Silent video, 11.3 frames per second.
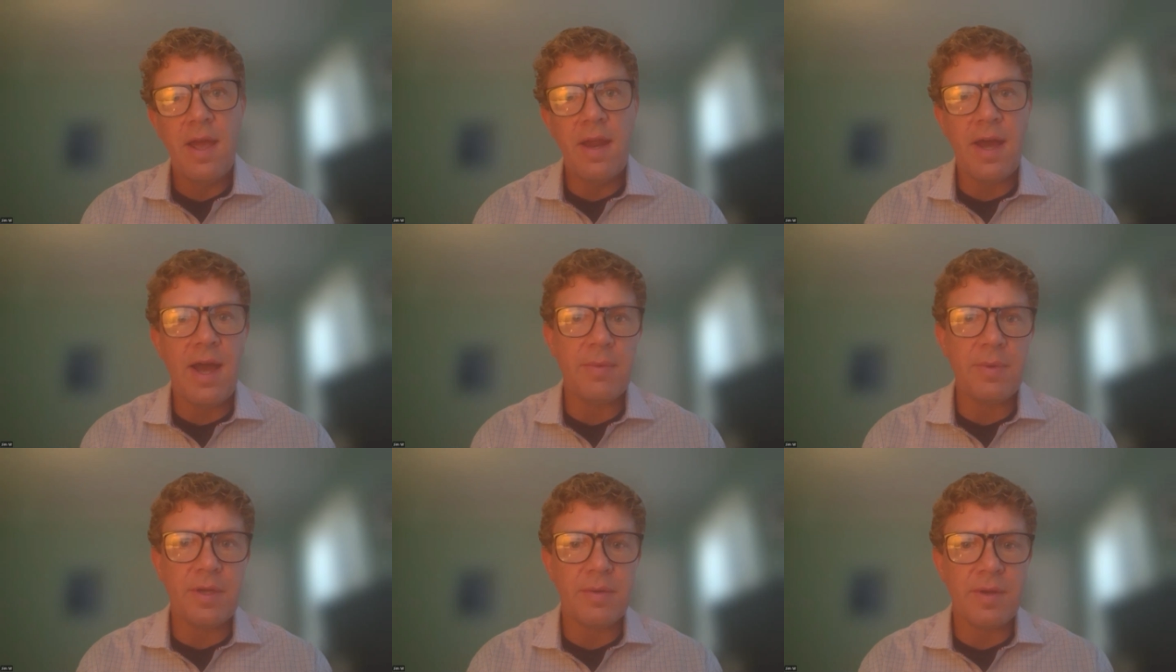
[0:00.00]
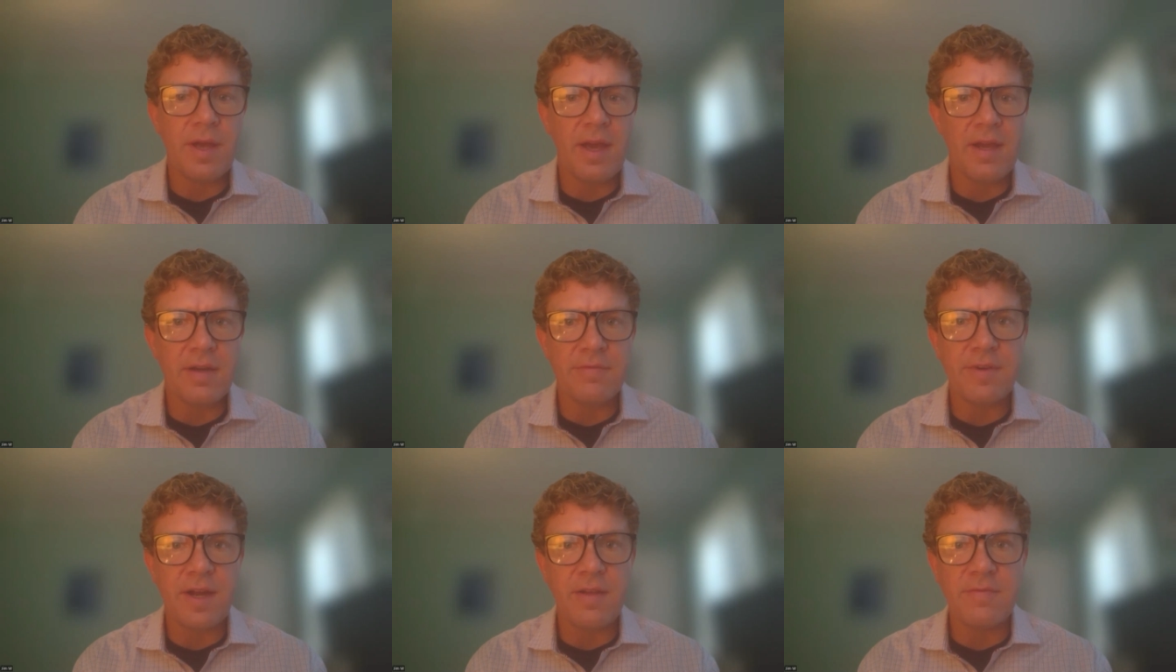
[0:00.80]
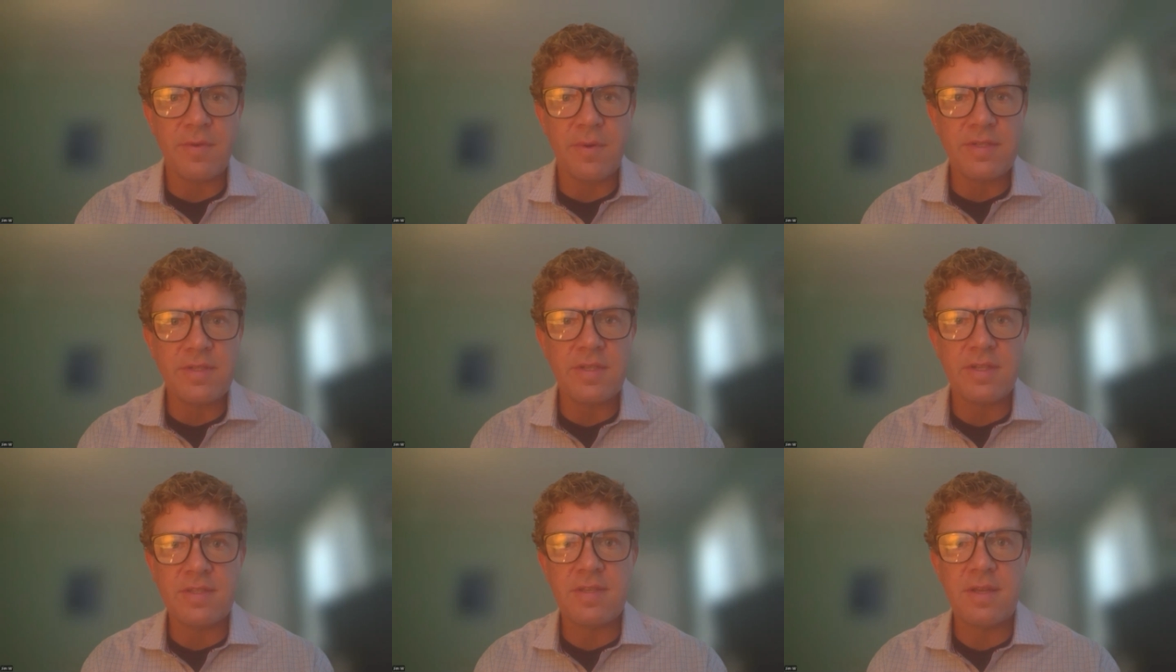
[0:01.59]
and how we create a fighting force
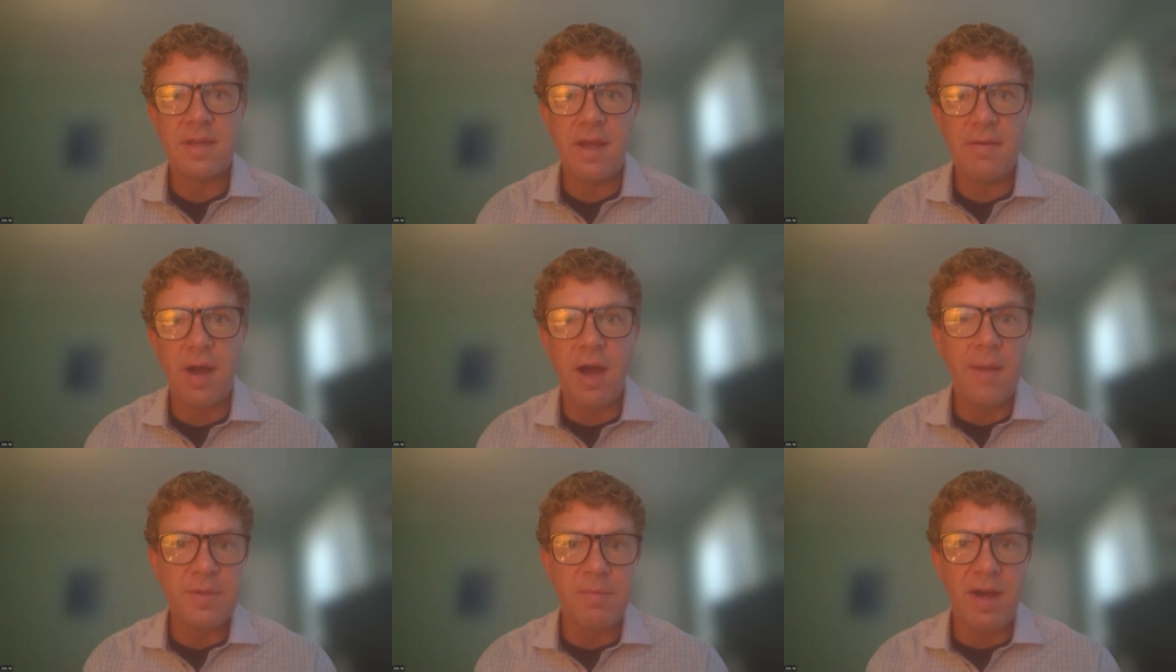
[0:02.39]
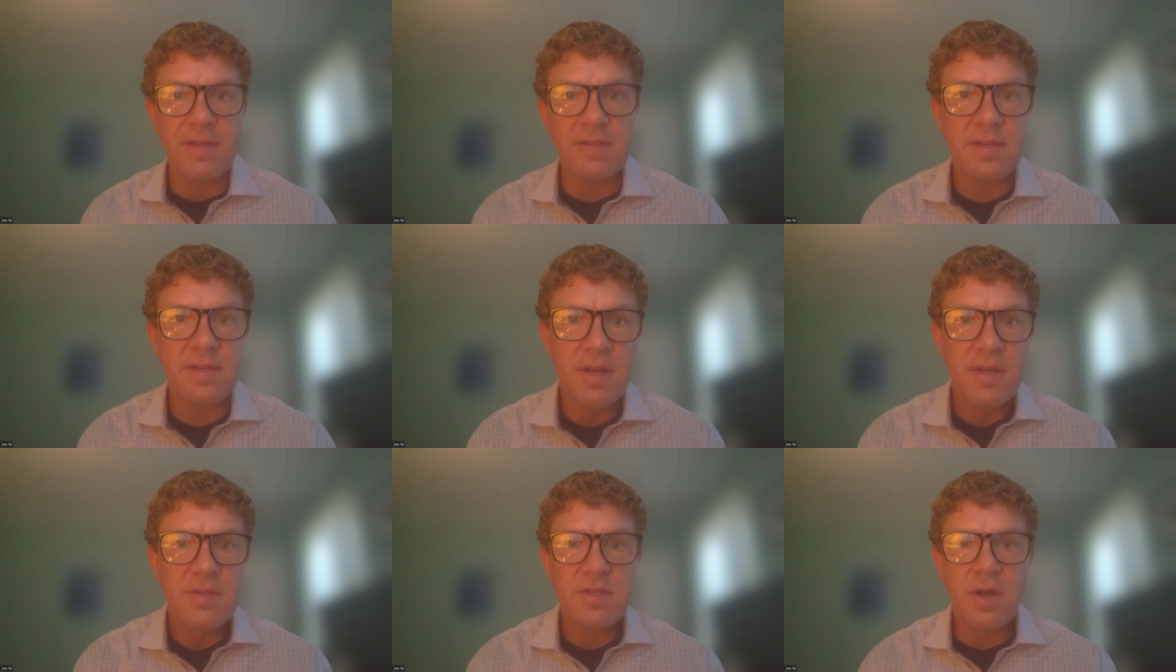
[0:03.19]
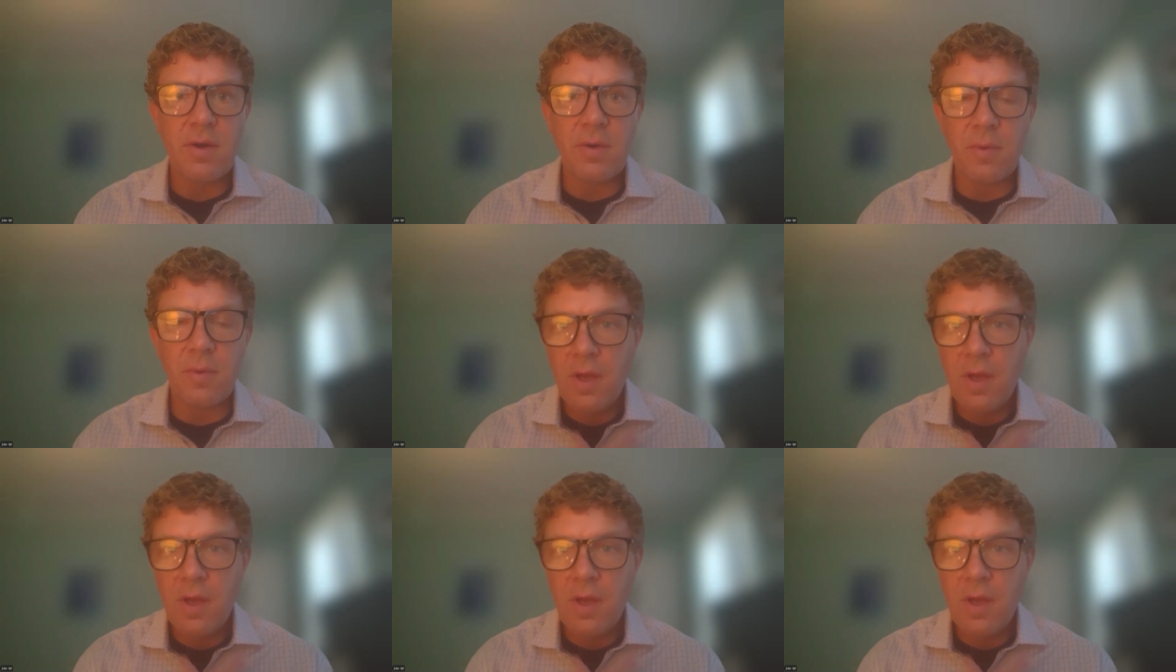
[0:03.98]
that's optimized. So